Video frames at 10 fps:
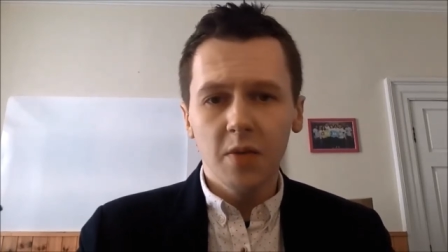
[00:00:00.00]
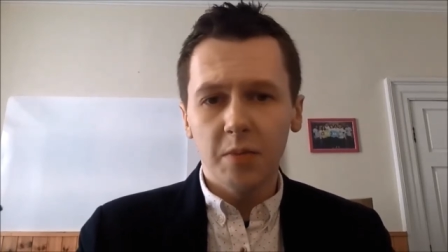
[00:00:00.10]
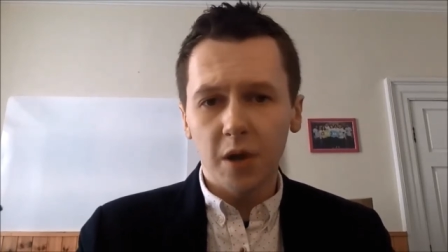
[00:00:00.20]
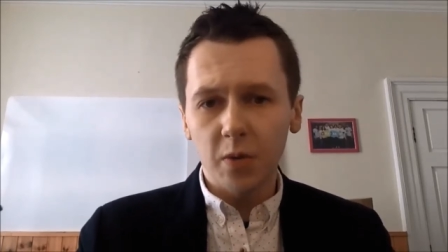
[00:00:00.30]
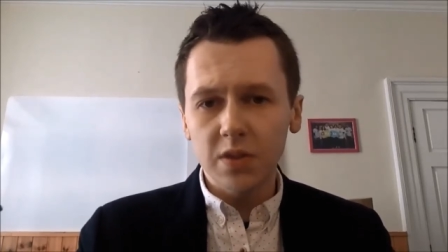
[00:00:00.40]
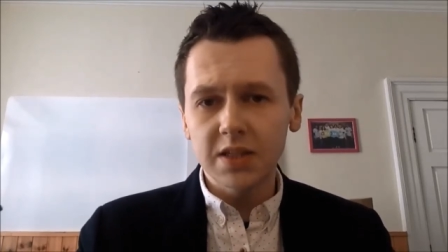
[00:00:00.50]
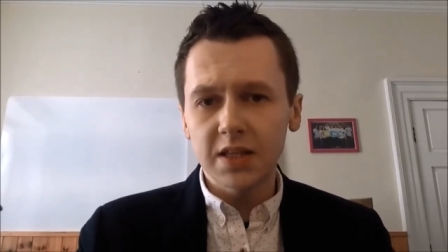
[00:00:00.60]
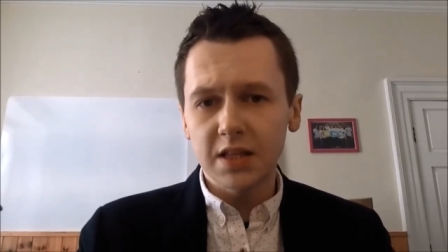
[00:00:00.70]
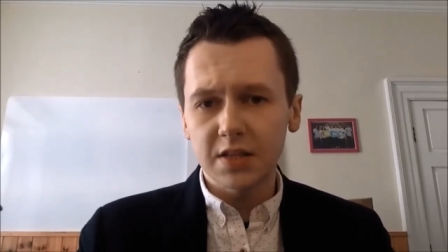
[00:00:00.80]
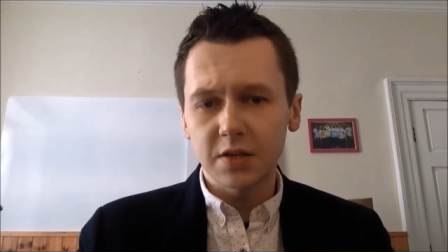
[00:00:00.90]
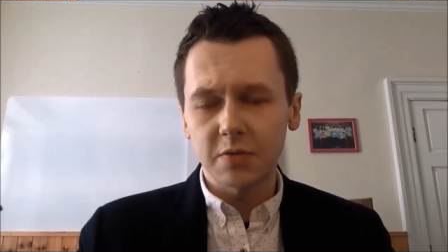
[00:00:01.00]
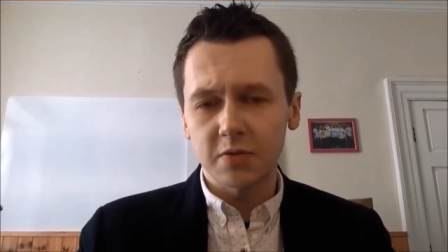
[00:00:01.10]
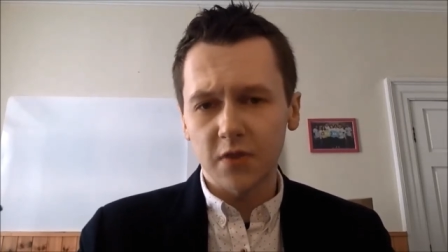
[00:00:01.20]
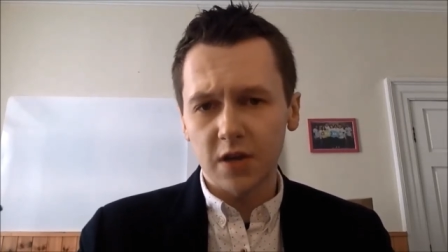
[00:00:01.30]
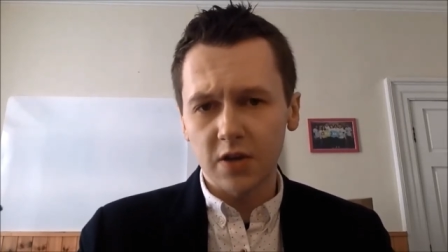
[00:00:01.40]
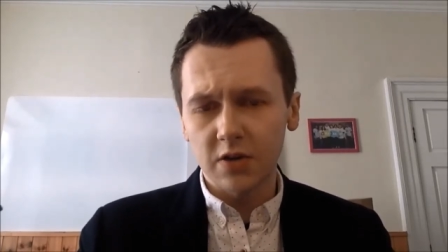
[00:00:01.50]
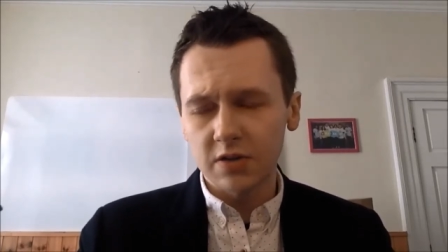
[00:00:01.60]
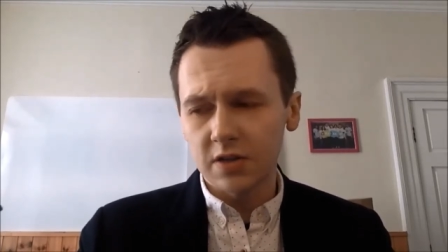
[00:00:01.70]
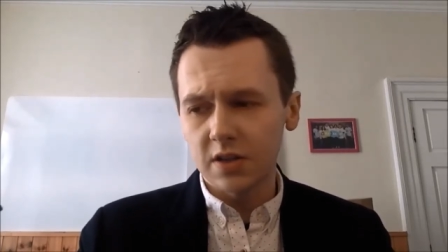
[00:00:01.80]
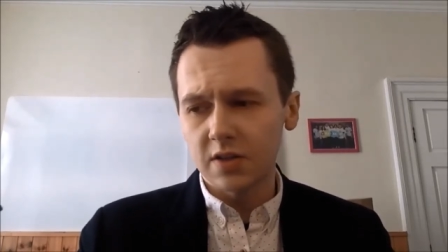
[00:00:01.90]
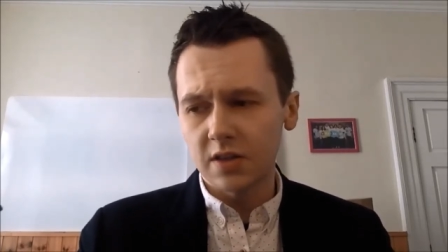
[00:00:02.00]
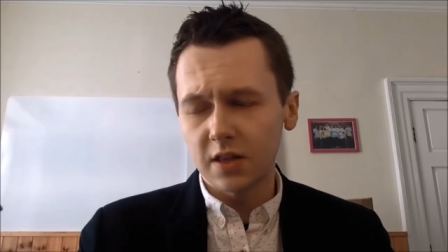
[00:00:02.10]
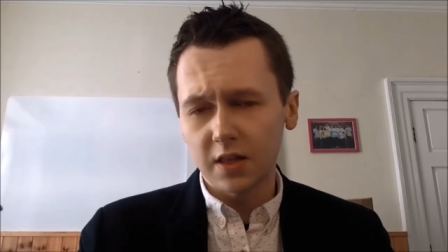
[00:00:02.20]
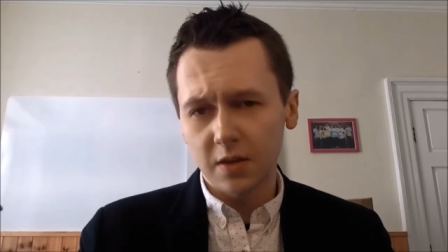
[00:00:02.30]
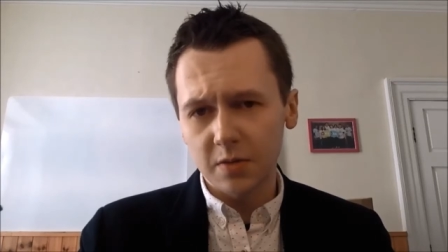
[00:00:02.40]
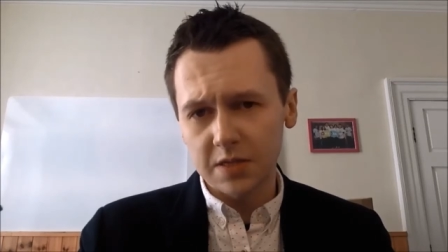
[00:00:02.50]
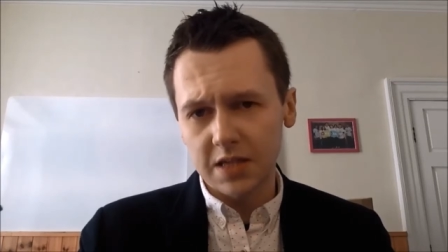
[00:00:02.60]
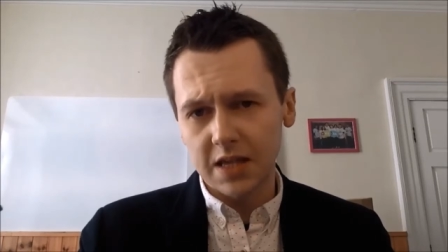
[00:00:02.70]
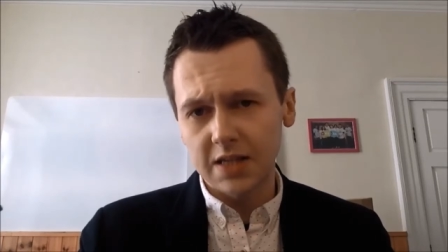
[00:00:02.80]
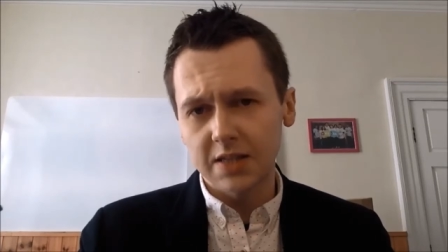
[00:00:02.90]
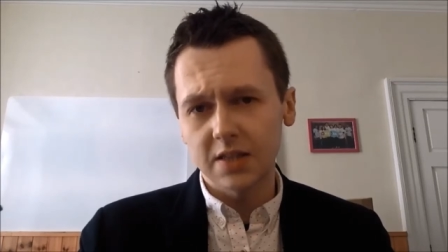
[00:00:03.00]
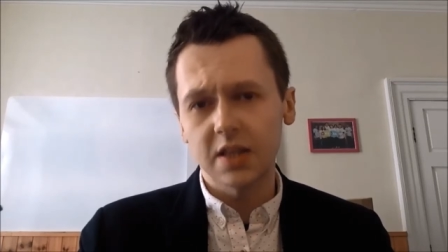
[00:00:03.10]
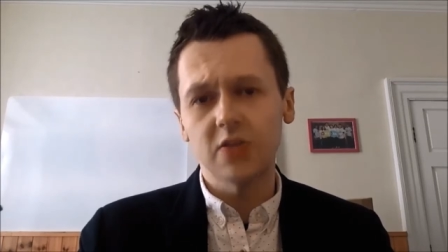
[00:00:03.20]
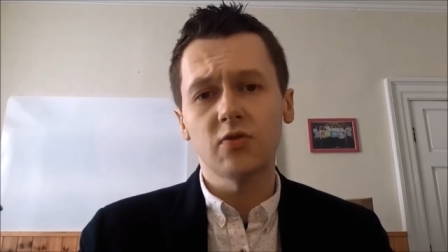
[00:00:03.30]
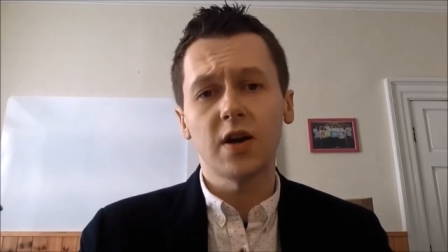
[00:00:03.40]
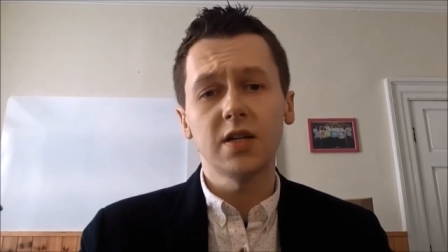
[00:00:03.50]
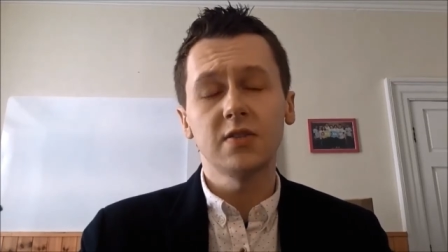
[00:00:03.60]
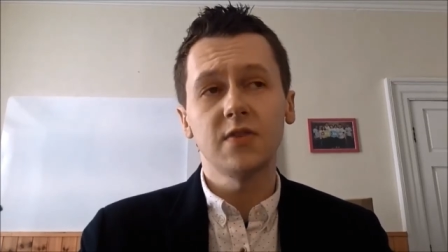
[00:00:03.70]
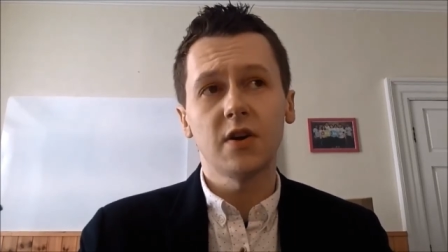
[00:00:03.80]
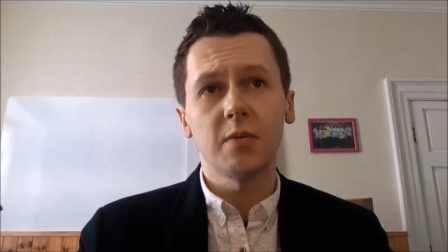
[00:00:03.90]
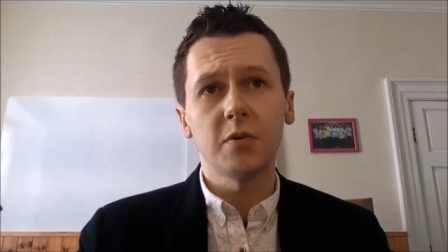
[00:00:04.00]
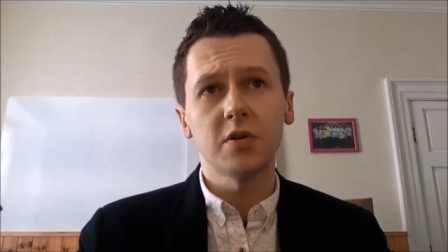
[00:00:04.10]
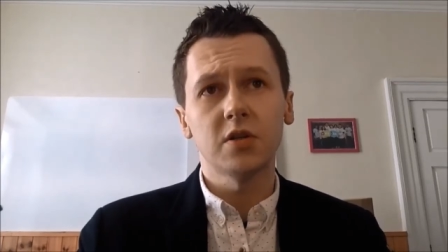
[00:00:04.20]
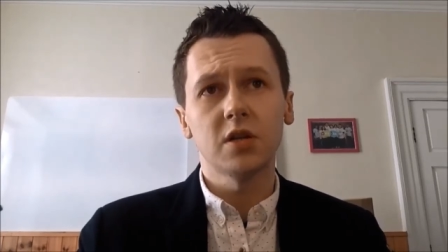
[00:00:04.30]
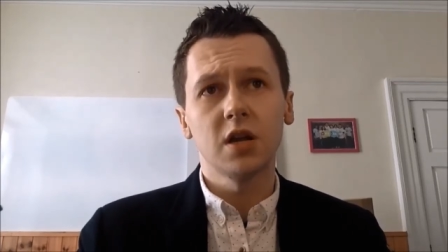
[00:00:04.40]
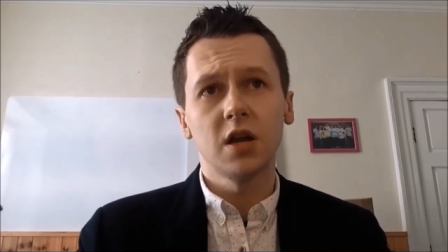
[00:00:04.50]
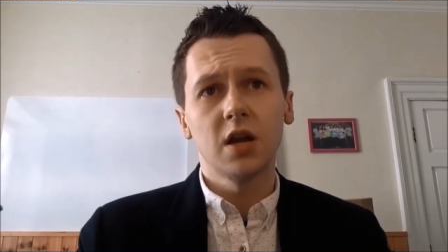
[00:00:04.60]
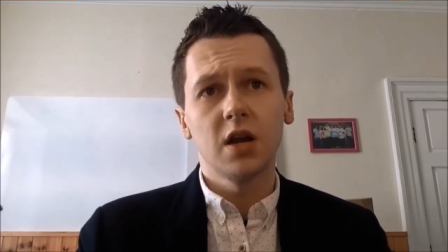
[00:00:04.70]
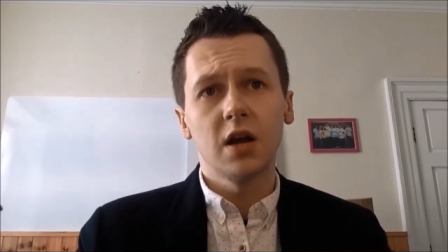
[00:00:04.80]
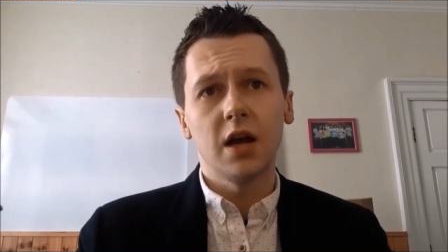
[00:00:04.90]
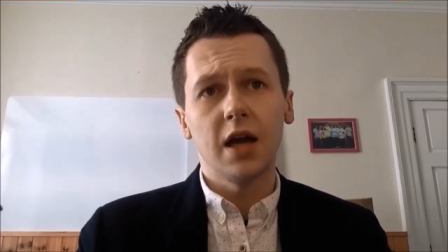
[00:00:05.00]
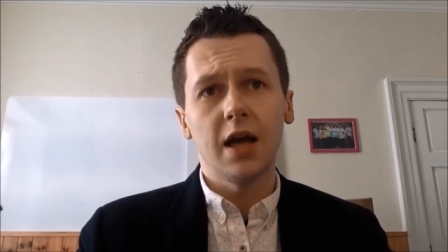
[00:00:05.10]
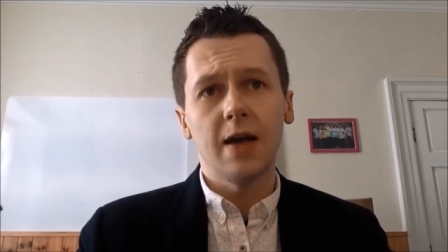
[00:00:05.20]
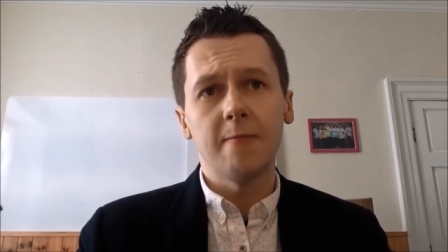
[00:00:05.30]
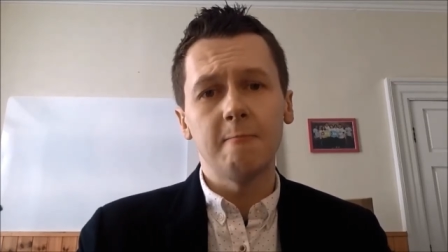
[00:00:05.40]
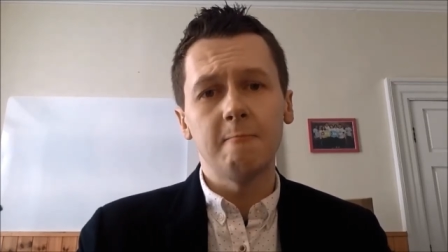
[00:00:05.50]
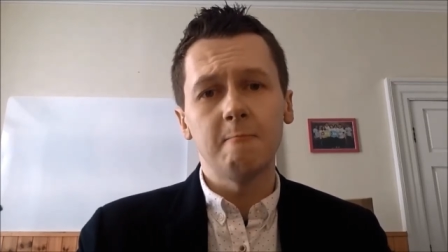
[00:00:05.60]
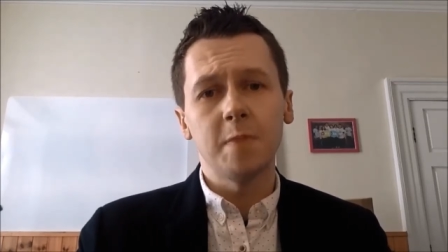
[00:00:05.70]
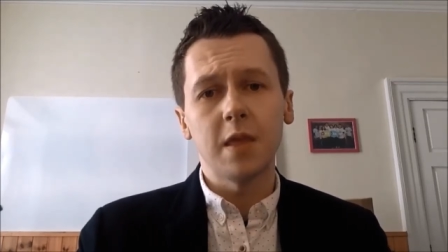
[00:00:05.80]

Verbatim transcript: But I would say that school was very good. The other thing that I would say is they tried to very much um,